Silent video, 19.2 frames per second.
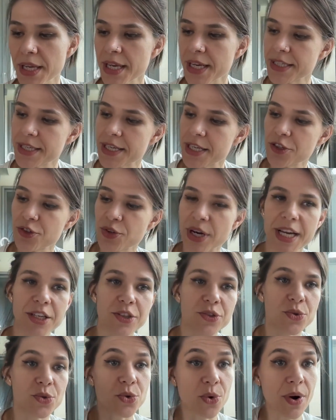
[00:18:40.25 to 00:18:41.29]
and then trying
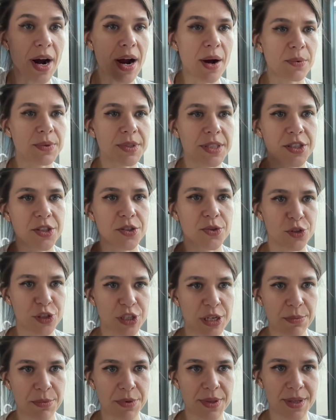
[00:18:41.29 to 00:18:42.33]
to ground into
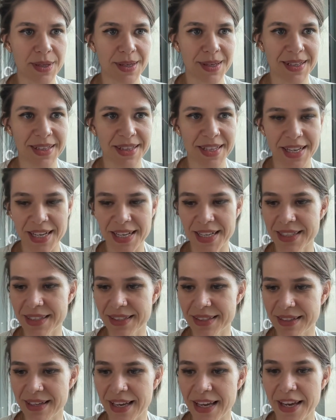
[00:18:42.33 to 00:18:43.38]
something
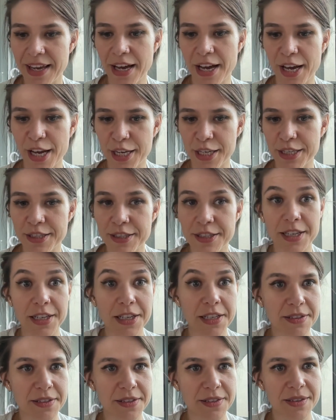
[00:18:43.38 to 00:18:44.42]
that AI
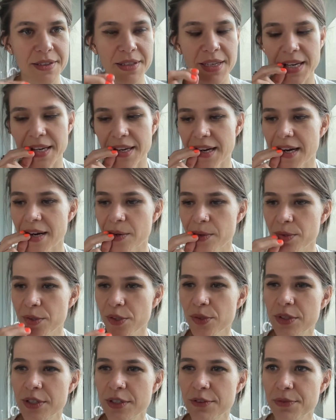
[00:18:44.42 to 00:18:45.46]
does. Like, how do
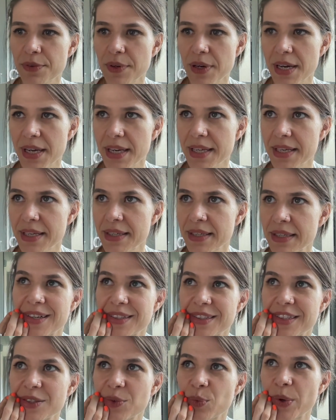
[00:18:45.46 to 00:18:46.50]
you define
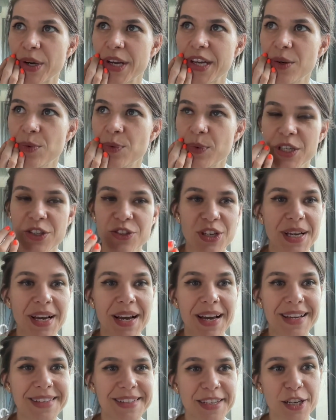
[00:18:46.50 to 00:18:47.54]
the way in which
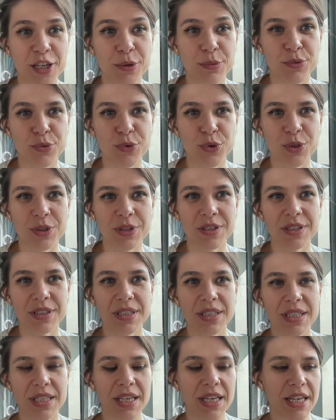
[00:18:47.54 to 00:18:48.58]
AI is helpful?
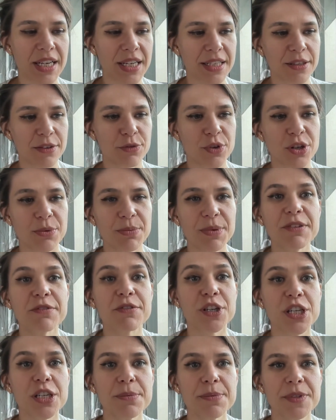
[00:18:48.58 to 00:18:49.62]
And for me,
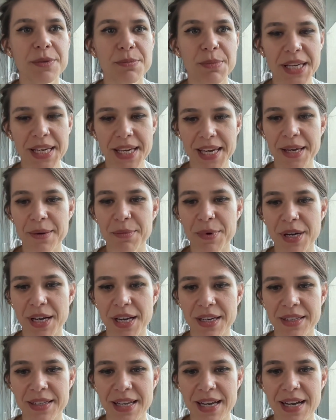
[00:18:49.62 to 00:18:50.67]
verbs became
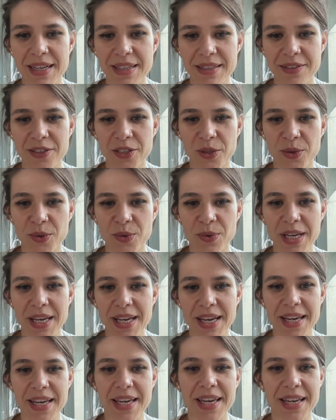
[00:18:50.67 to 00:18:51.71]
kind of that. So
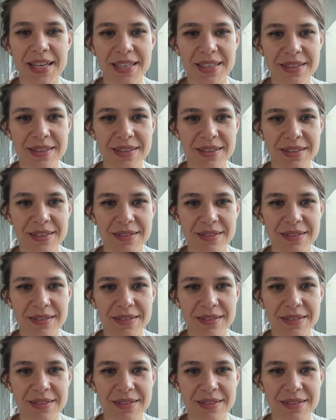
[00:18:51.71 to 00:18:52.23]
AI can